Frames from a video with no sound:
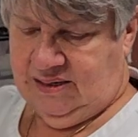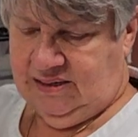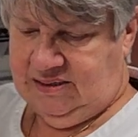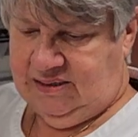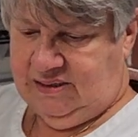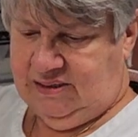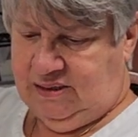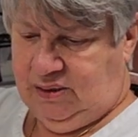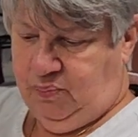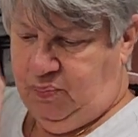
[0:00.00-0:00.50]

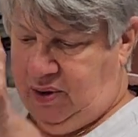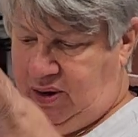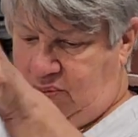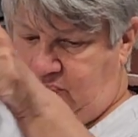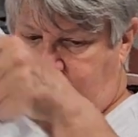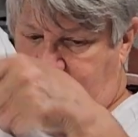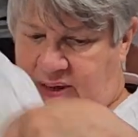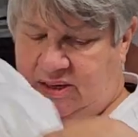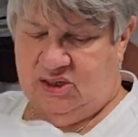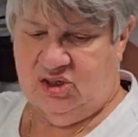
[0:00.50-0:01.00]
this is the
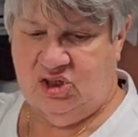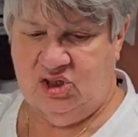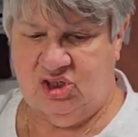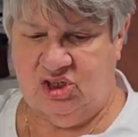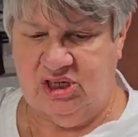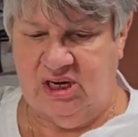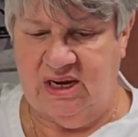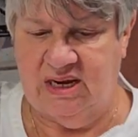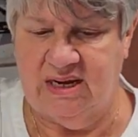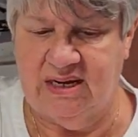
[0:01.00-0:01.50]
bunk bed
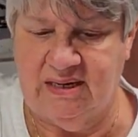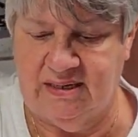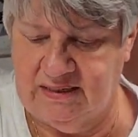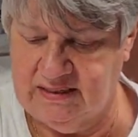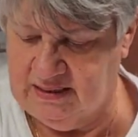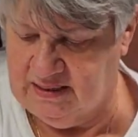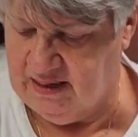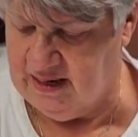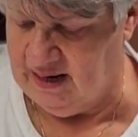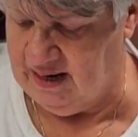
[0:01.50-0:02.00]
sheet.
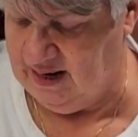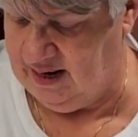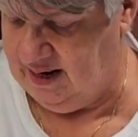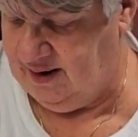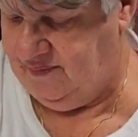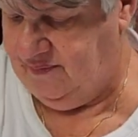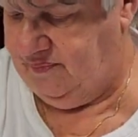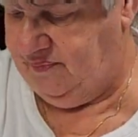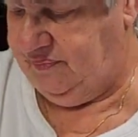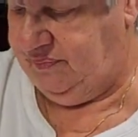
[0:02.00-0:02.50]

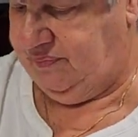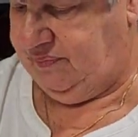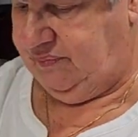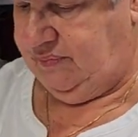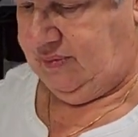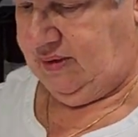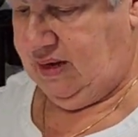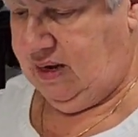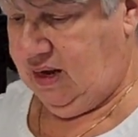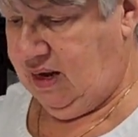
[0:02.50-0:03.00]

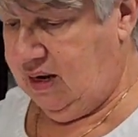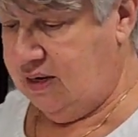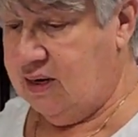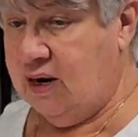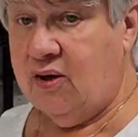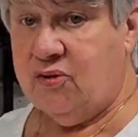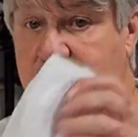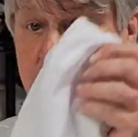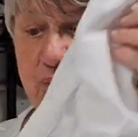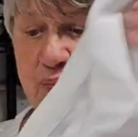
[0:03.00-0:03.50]

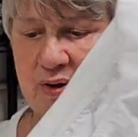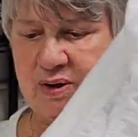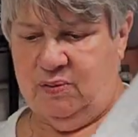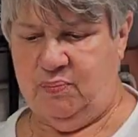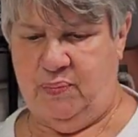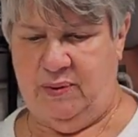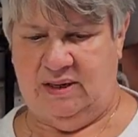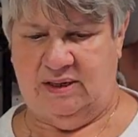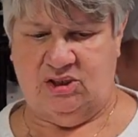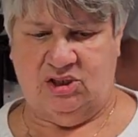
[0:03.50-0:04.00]
Another bunk
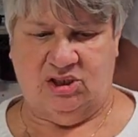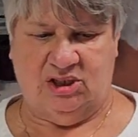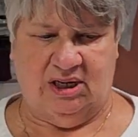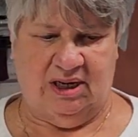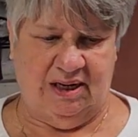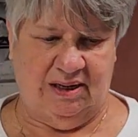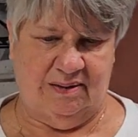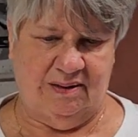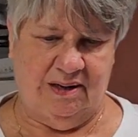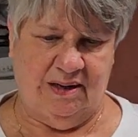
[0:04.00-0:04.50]
bed sheet.
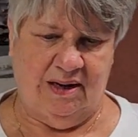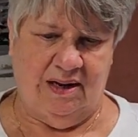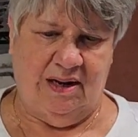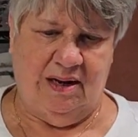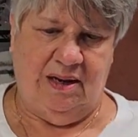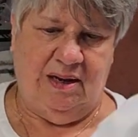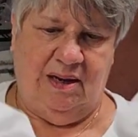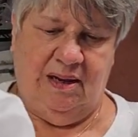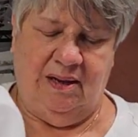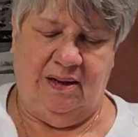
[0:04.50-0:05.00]

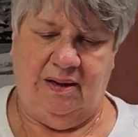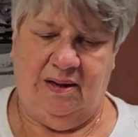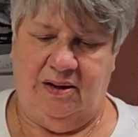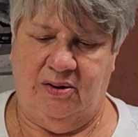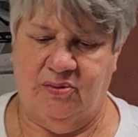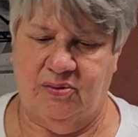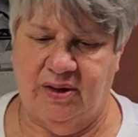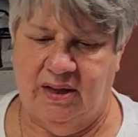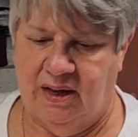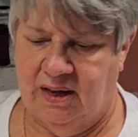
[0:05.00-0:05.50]

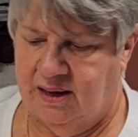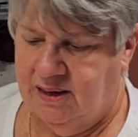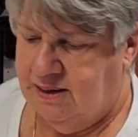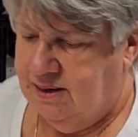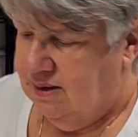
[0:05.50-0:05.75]
Okay.